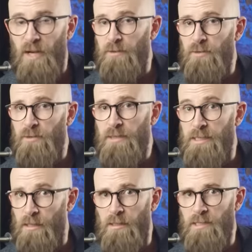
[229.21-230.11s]
After all,
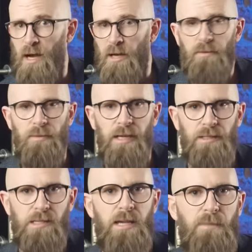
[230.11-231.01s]
it's a lot harder for
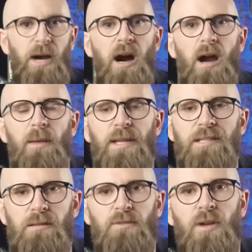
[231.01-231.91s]
males to keep a harem
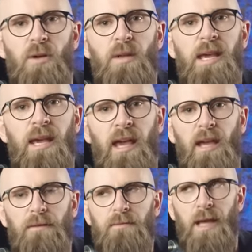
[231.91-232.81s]
under control
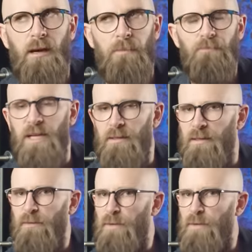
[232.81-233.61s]
if they aren't bigger than the